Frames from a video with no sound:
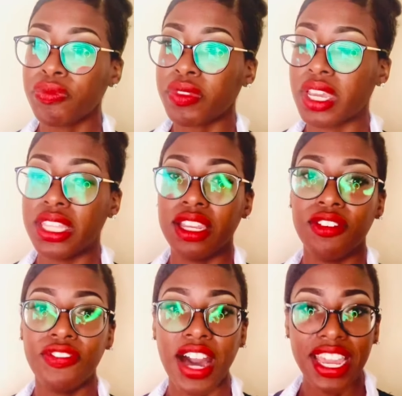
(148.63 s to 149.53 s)
And
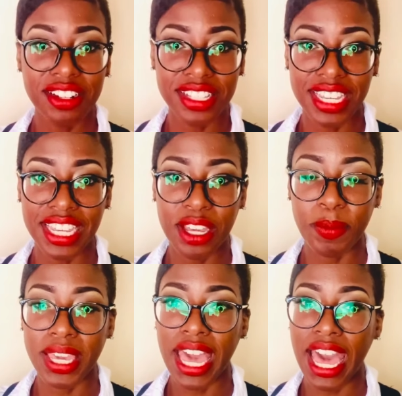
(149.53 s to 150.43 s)
then finally,
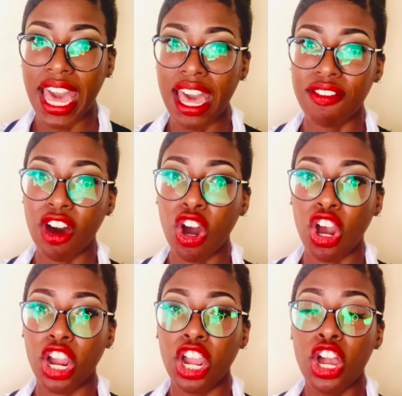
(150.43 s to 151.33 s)
we have
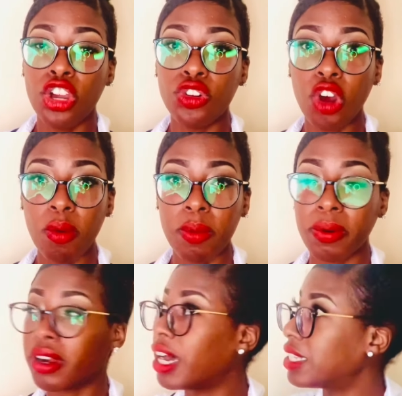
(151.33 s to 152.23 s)
our normal
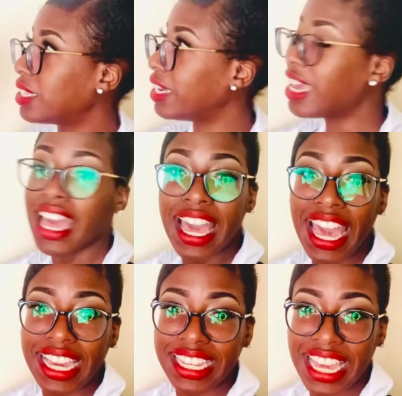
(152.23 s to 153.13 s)
porosity,
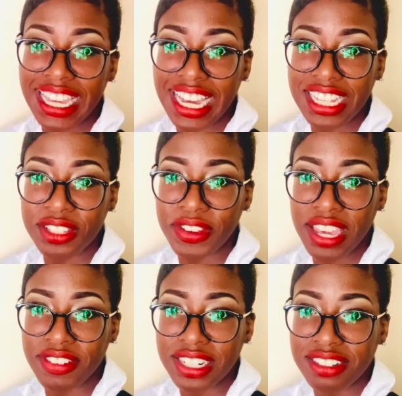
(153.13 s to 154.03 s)
AKA God's
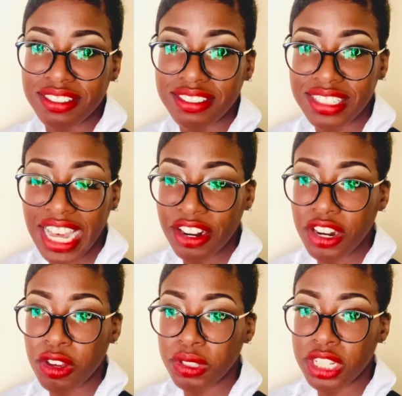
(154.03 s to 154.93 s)
favorite. I don't
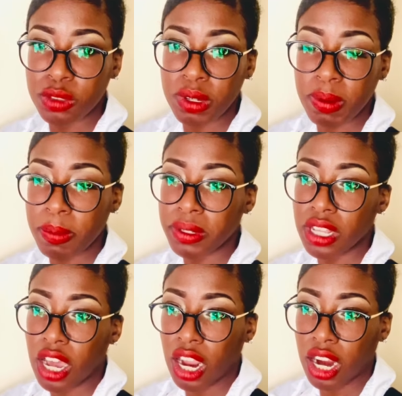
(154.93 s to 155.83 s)
know who these three people
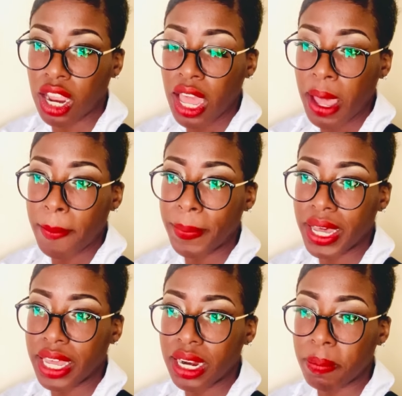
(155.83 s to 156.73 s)
are,
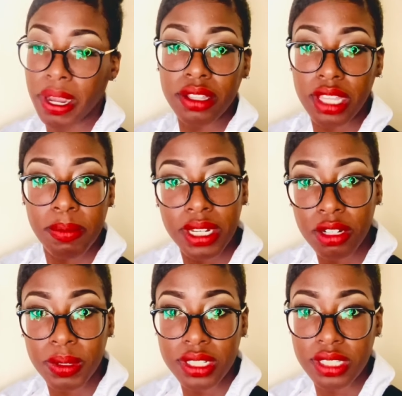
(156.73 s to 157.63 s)
but apparently they meet
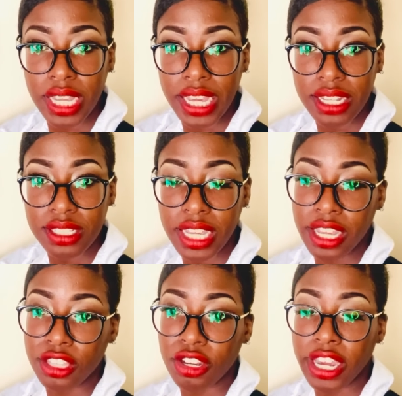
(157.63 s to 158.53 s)
on Wednesdays
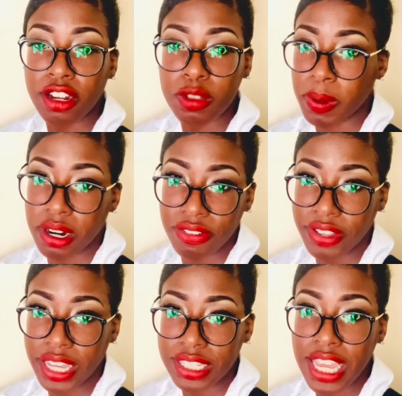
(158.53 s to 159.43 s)
and their hair is
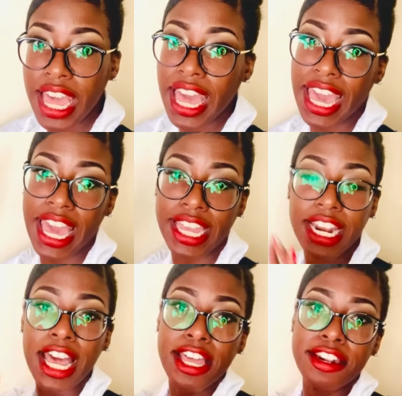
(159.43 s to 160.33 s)
perfect
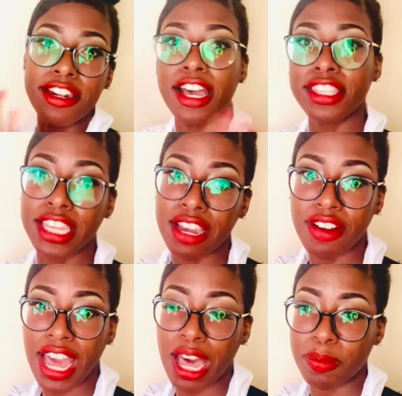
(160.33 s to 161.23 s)
and nothing
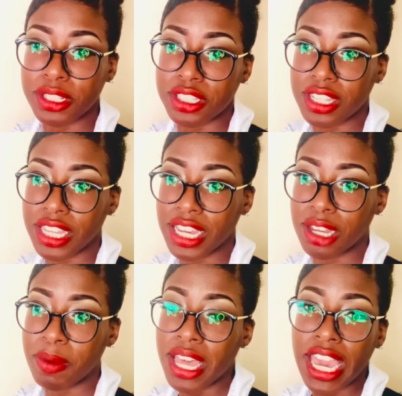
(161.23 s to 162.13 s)
ever happens to
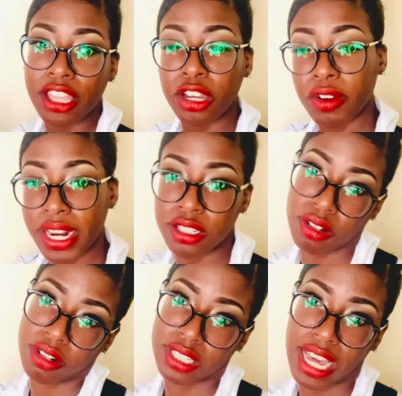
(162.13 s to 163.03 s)
them and their credit
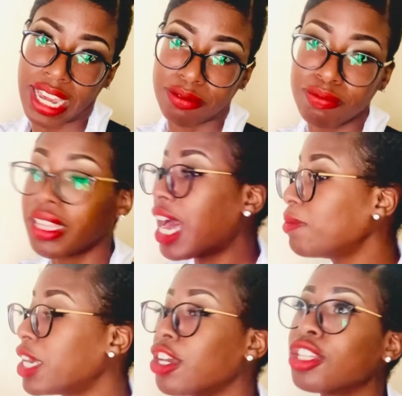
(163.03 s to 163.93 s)
score is high.
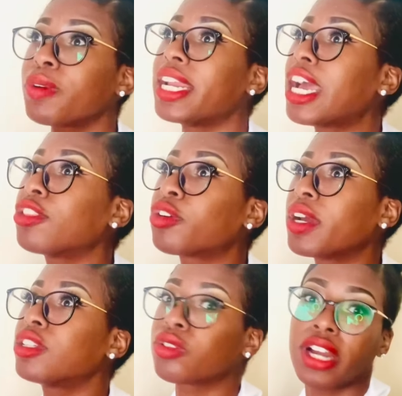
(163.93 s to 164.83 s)
I'm telling you this right now, their
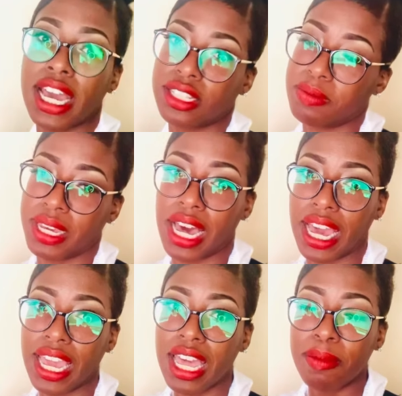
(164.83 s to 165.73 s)
credit score has to be
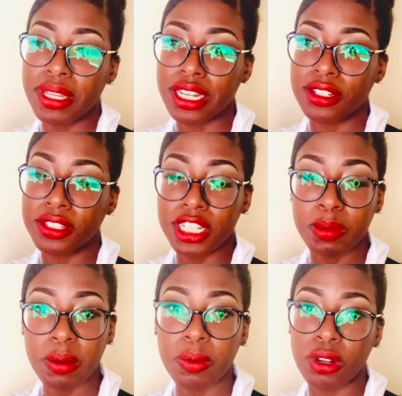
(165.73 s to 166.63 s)
high because these
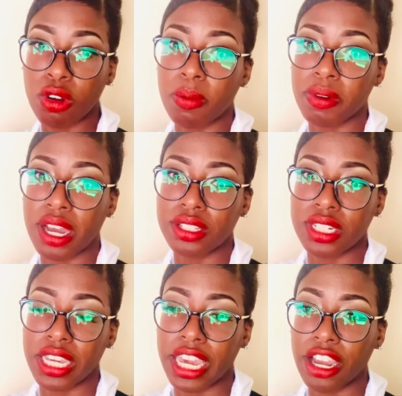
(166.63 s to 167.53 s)
people with normal
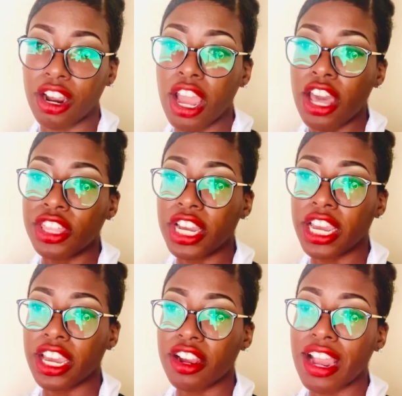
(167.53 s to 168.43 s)
porosity hair, their
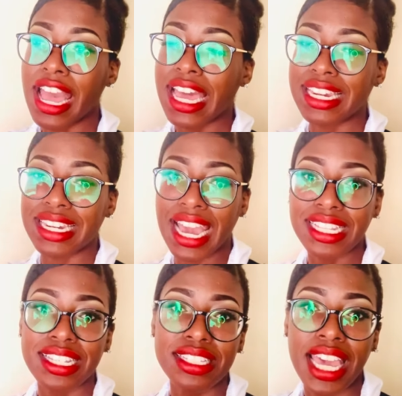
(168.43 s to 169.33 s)
hair
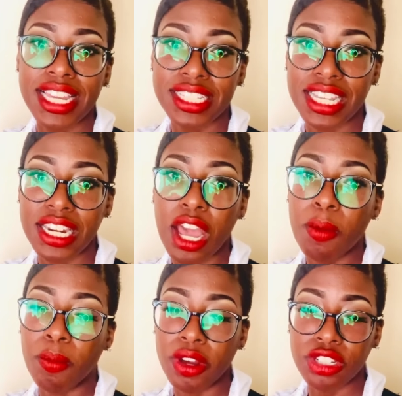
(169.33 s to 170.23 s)
nicely takes in
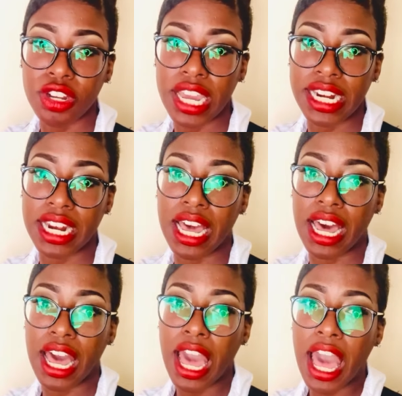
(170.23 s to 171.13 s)
moisture in
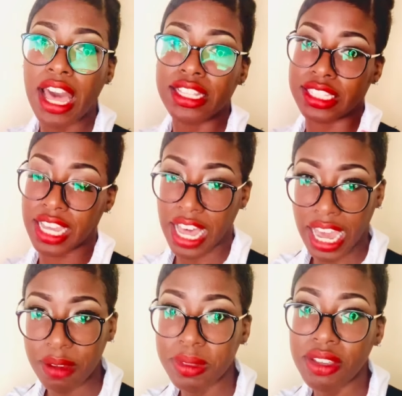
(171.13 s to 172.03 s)
a
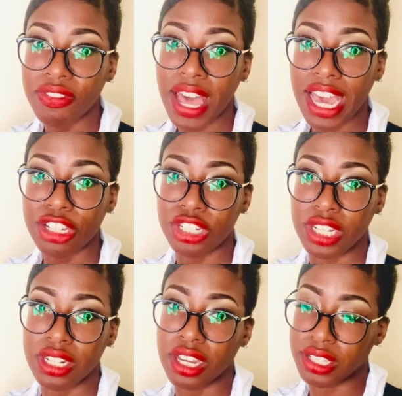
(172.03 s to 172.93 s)
timely
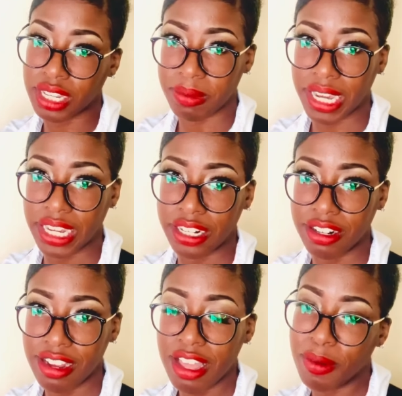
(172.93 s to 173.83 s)
fashion, unlike my
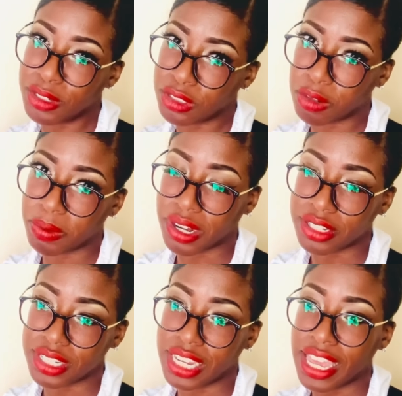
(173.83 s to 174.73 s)
hair, which is low
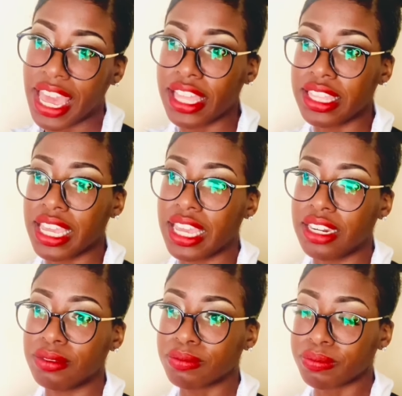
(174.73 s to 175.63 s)
porosity, and then